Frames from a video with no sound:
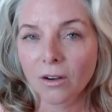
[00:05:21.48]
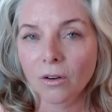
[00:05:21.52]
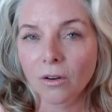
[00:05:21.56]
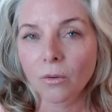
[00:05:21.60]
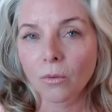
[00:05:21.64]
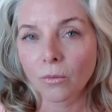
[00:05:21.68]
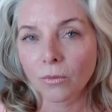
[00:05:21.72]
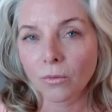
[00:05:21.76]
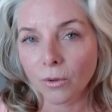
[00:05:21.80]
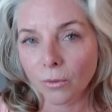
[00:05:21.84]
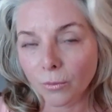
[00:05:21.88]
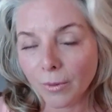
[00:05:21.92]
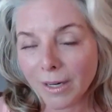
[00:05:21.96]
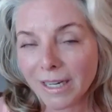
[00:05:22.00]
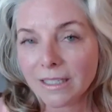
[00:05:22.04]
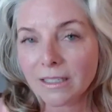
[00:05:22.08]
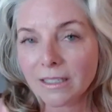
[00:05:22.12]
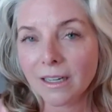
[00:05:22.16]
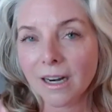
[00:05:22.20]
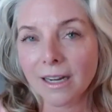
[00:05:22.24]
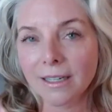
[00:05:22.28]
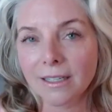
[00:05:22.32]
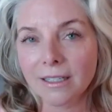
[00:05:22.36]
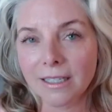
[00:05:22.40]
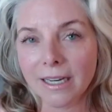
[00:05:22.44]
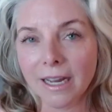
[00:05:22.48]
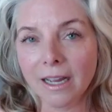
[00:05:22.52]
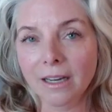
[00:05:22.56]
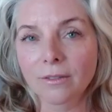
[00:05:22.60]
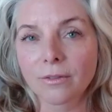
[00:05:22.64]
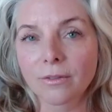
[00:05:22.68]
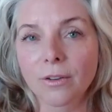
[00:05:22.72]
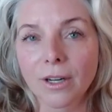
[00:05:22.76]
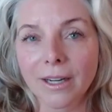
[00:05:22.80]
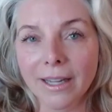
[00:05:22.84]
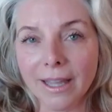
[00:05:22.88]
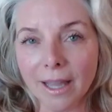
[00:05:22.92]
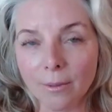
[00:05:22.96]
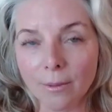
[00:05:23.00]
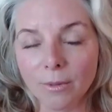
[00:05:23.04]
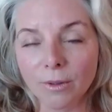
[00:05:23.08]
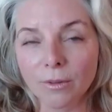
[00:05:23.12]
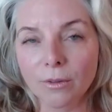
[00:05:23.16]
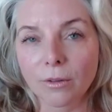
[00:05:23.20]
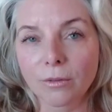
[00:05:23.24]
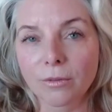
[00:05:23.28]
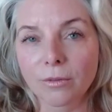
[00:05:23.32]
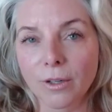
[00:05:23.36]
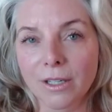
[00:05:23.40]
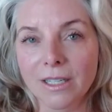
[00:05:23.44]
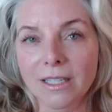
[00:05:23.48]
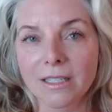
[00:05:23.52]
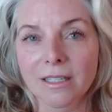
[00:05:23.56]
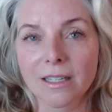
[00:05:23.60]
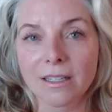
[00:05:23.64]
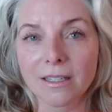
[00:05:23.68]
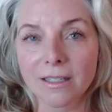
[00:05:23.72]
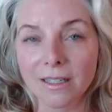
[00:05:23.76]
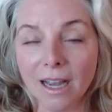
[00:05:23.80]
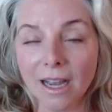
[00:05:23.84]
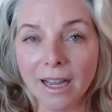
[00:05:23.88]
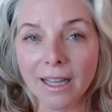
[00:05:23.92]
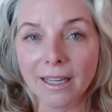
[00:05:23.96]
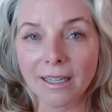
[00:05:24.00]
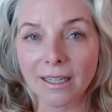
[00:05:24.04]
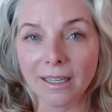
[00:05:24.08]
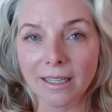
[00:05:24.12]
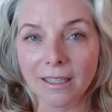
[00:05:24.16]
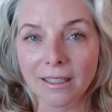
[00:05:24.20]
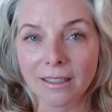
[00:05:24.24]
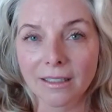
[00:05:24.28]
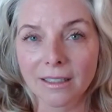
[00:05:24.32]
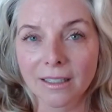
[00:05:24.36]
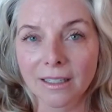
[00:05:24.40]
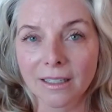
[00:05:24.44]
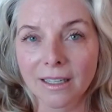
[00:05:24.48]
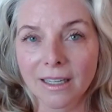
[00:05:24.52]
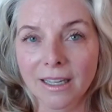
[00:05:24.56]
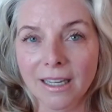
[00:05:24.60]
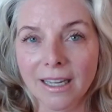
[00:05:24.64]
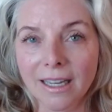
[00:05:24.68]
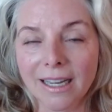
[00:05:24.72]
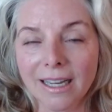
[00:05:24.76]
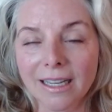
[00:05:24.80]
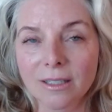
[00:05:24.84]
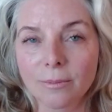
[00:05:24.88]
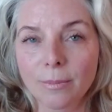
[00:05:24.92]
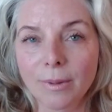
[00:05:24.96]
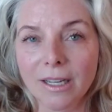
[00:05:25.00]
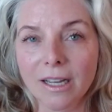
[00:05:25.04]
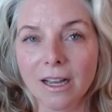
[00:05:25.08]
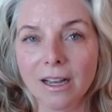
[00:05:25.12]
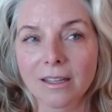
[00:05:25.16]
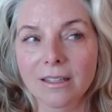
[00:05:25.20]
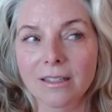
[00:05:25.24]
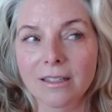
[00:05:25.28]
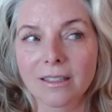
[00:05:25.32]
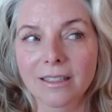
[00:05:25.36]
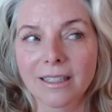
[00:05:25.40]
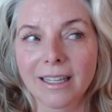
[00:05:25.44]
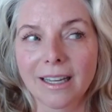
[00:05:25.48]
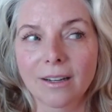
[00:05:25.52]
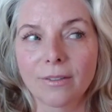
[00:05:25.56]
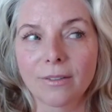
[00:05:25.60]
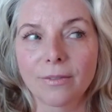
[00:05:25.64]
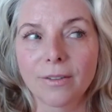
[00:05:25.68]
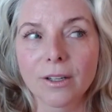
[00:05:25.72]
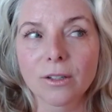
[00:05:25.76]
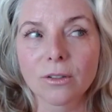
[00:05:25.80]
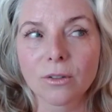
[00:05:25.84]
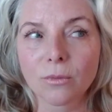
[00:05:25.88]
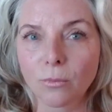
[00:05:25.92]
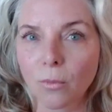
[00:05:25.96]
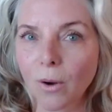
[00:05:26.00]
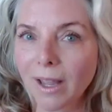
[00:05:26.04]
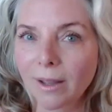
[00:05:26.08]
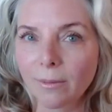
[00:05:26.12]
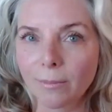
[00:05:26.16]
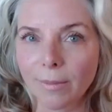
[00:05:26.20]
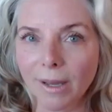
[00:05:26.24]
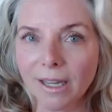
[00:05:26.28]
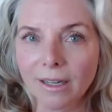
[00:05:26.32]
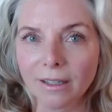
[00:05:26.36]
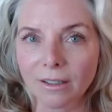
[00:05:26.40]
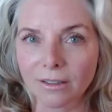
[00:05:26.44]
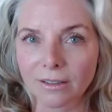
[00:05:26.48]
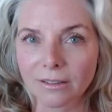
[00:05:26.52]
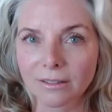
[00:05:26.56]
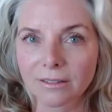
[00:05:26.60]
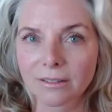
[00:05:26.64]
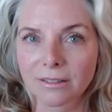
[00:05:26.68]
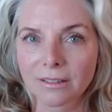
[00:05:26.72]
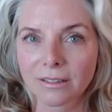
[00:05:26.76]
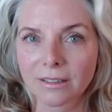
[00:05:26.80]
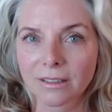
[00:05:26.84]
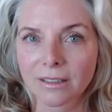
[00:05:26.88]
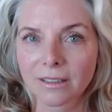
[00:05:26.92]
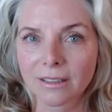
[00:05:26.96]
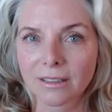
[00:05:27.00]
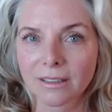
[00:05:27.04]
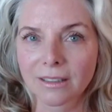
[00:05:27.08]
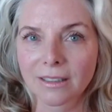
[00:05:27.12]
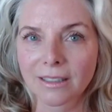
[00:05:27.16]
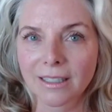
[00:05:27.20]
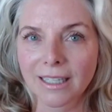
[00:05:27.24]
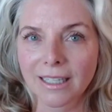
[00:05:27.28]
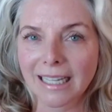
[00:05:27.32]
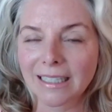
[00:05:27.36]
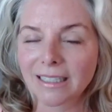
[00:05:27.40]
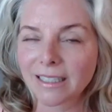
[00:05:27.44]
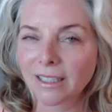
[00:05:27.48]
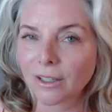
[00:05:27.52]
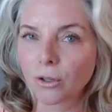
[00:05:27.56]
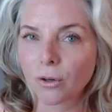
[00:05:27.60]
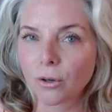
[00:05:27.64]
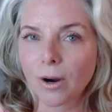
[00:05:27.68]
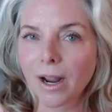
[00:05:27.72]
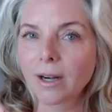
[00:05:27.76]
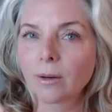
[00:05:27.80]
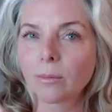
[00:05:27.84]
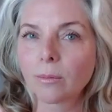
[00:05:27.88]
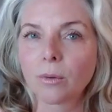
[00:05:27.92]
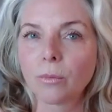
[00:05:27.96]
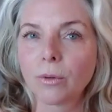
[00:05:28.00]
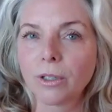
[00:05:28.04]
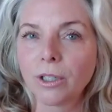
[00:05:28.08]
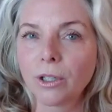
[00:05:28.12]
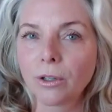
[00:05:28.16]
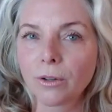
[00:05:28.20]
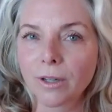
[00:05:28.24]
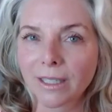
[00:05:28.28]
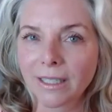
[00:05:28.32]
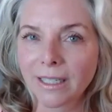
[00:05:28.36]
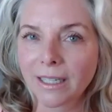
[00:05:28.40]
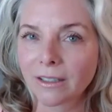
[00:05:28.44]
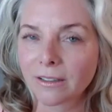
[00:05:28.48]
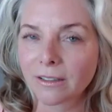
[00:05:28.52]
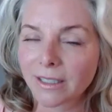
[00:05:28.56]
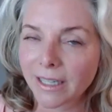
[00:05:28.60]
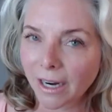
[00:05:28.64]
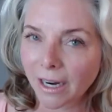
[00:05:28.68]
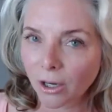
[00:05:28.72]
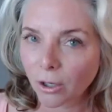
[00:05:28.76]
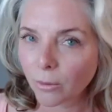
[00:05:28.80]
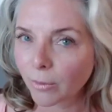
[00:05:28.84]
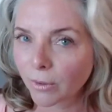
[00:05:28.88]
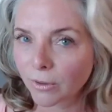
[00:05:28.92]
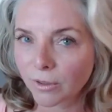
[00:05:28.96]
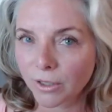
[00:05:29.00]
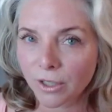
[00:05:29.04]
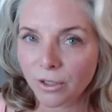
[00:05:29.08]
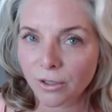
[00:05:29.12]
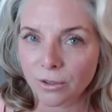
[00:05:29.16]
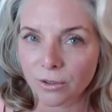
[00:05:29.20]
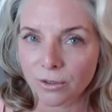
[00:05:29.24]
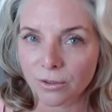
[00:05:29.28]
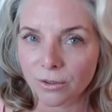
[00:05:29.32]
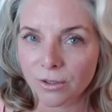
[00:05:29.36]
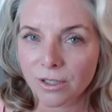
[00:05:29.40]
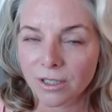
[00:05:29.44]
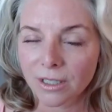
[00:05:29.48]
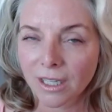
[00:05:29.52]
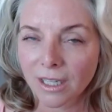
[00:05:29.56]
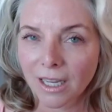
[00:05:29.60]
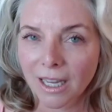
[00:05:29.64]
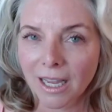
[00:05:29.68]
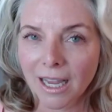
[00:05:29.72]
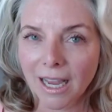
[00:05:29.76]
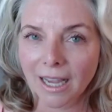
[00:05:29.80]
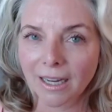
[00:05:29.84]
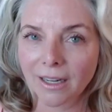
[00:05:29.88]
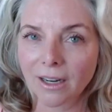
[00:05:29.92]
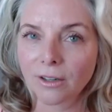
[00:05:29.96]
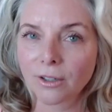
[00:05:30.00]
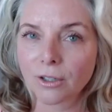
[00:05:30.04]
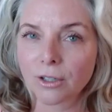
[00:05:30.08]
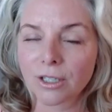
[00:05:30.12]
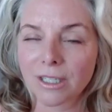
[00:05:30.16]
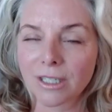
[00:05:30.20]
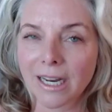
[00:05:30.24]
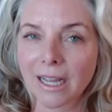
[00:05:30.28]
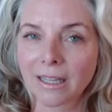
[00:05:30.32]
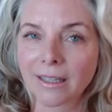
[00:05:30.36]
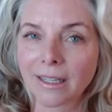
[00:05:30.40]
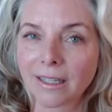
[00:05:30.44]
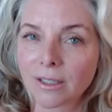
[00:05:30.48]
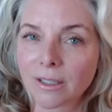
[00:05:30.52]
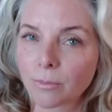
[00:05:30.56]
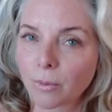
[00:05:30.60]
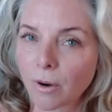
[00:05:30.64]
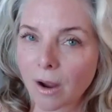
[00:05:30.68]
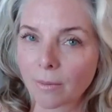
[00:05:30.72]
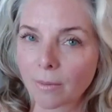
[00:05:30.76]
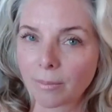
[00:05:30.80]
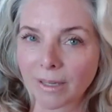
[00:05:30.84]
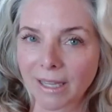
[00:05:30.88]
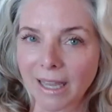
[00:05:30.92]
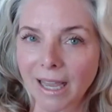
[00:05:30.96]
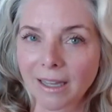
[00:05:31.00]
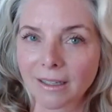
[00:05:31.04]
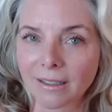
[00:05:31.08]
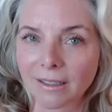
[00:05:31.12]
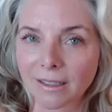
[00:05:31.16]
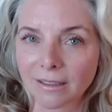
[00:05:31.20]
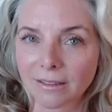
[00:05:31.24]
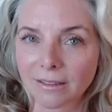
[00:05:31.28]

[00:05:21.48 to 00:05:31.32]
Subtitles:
The reason I stand for a chemical-free society is because it feels way better. It's incredible when you can hear terrible news and understand that it's propaganda.